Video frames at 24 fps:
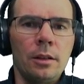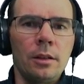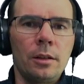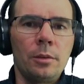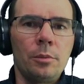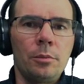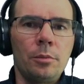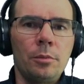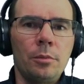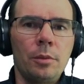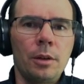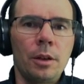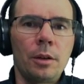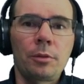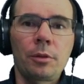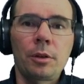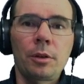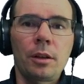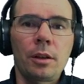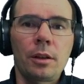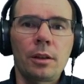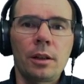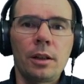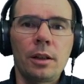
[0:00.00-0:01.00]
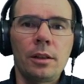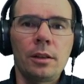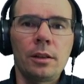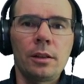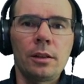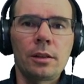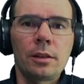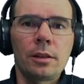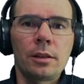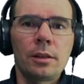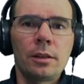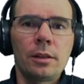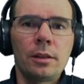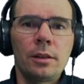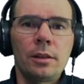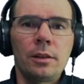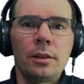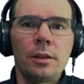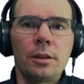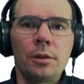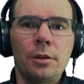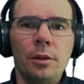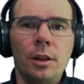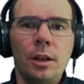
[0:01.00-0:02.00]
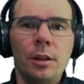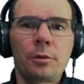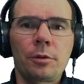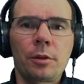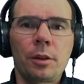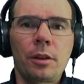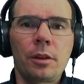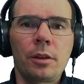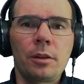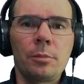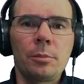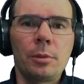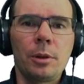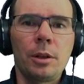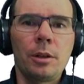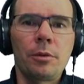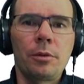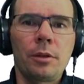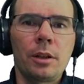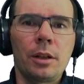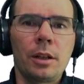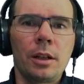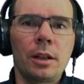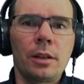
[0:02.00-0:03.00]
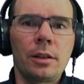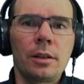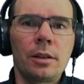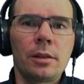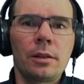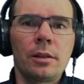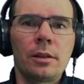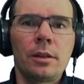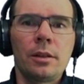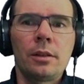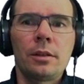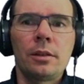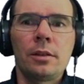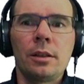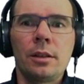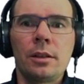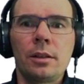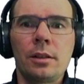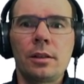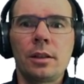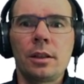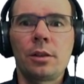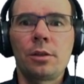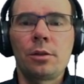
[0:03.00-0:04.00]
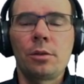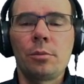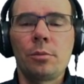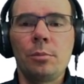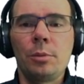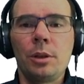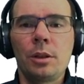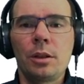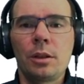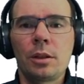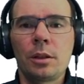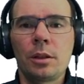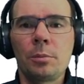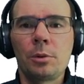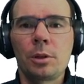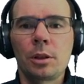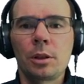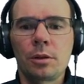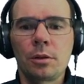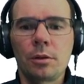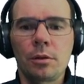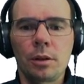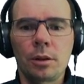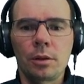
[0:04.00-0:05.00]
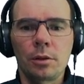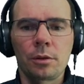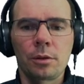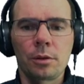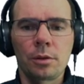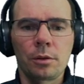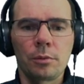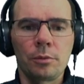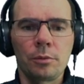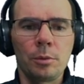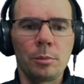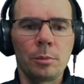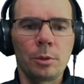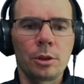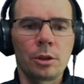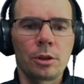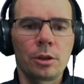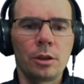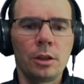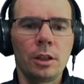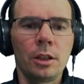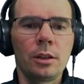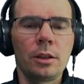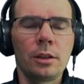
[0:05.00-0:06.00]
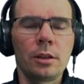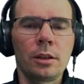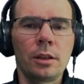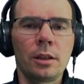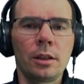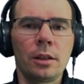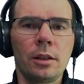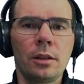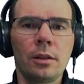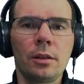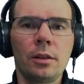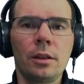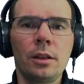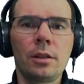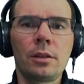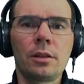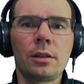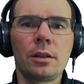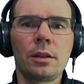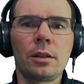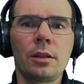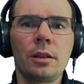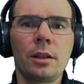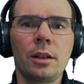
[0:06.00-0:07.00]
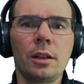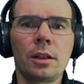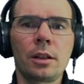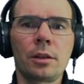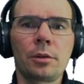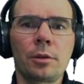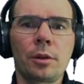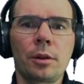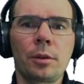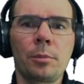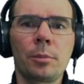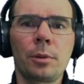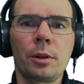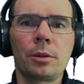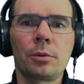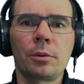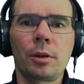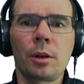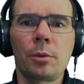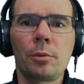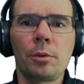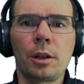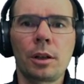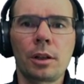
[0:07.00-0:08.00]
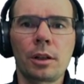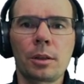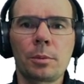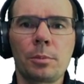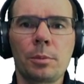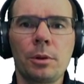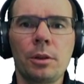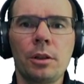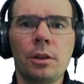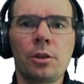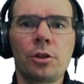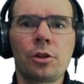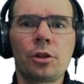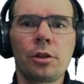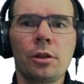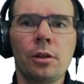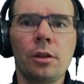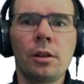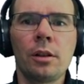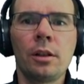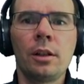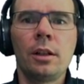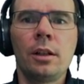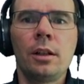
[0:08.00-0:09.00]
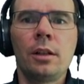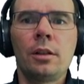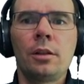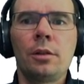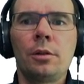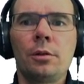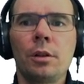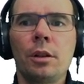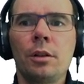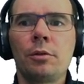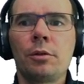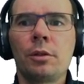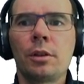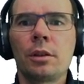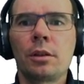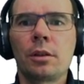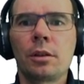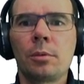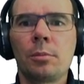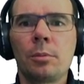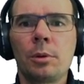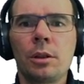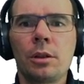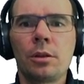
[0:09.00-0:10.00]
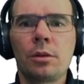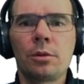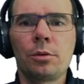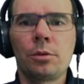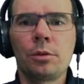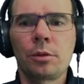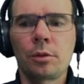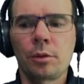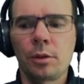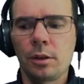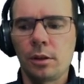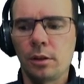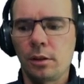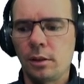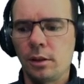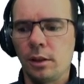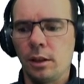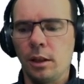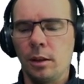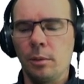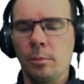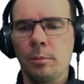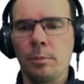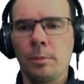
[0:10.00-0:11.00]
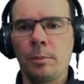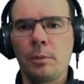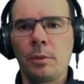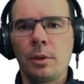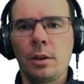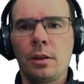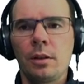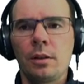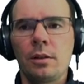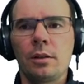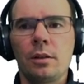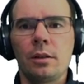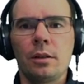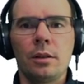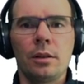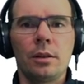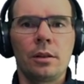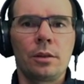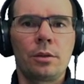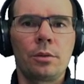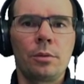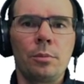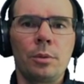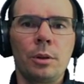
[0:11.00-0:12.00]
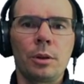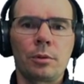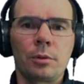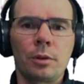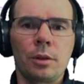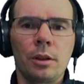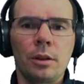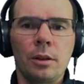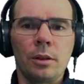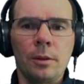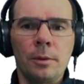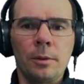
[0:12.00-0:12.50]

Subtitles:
Everything else, everything above that is said to be subject to the curse of dimensionality, and these are the algorithms that require exponential or even combinatorial time to be run.